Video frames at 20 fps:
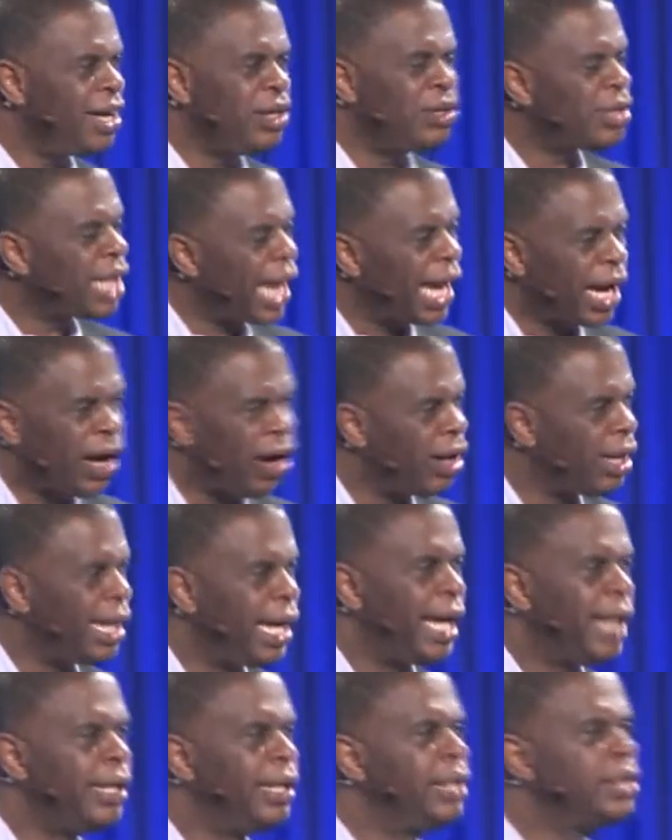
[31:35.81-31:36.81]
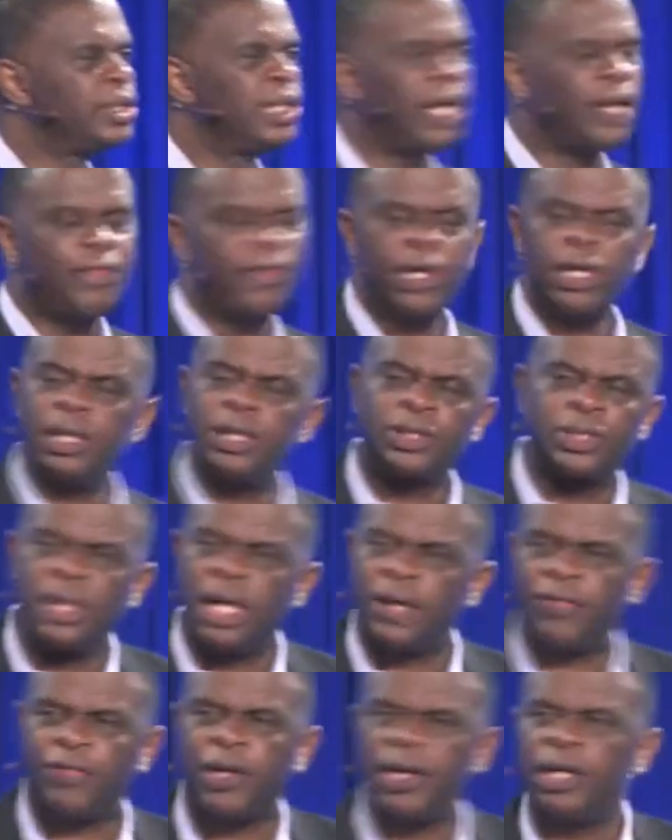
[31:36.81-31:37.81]
You like all that, and there's nothing, there's
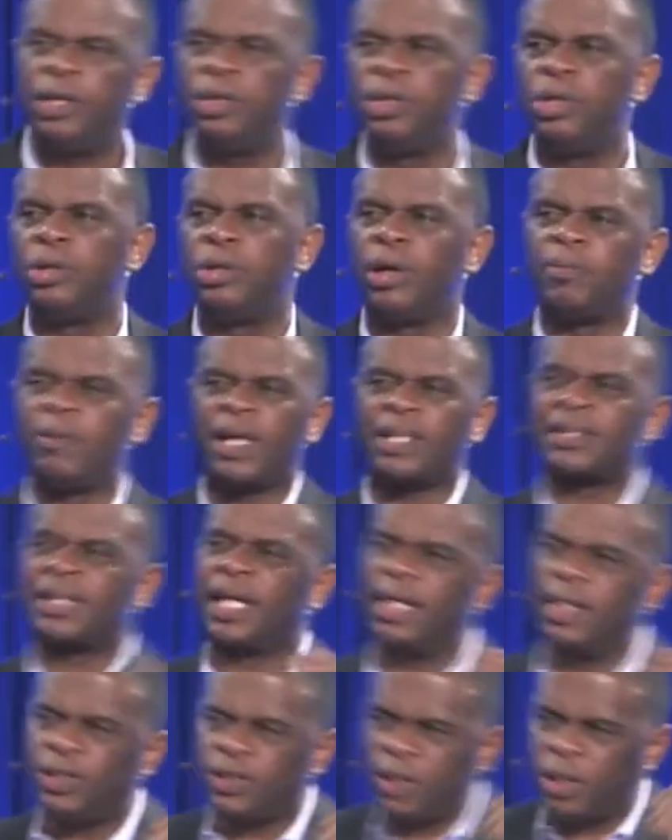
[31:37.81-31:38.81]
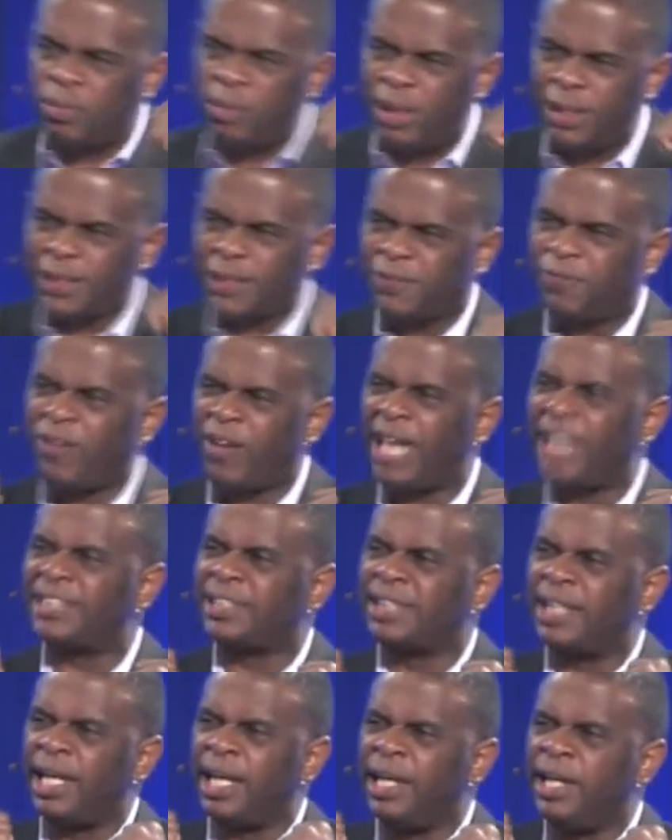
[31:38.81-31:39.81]
nothing in you. I'm not saying you shouldn't be
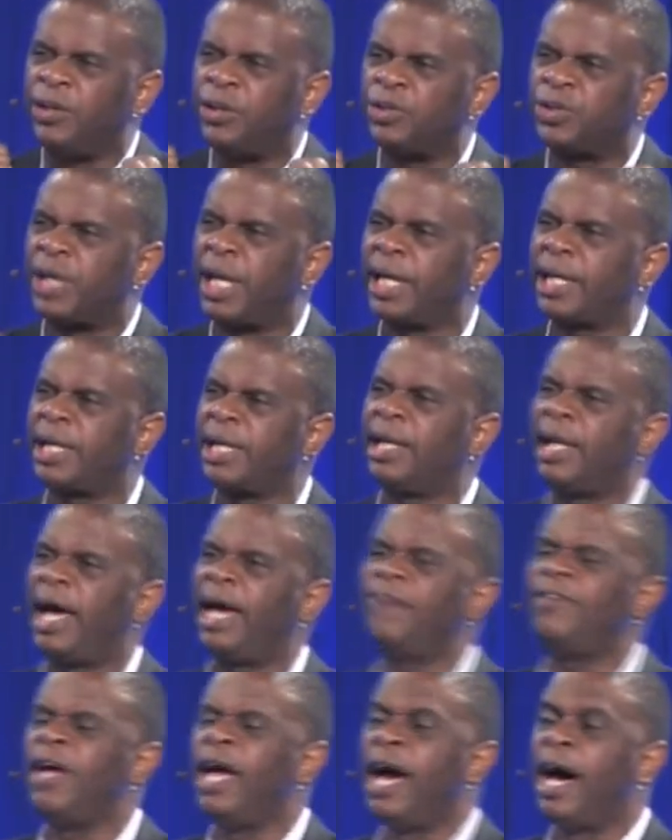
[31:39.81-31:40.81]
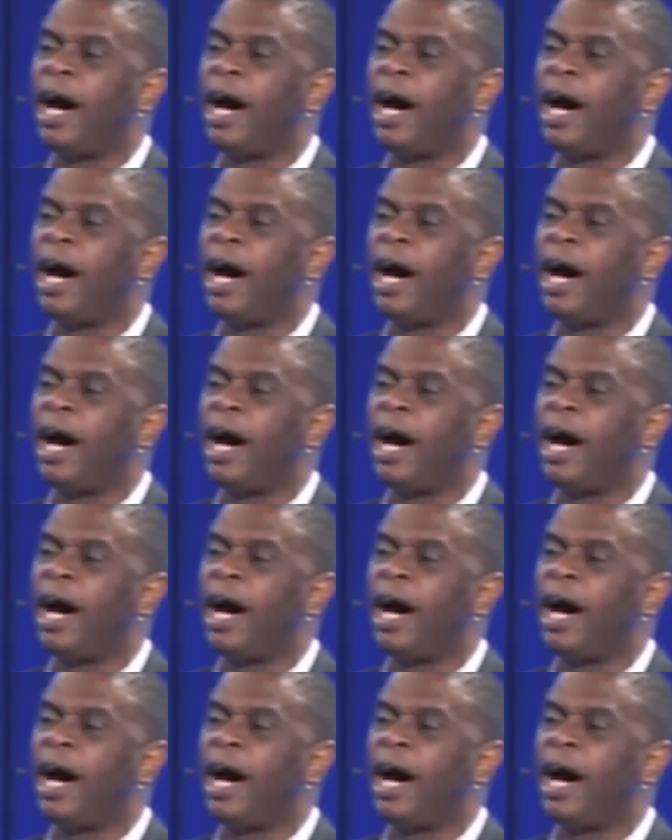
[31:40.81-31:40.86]
feisty and energetic in life.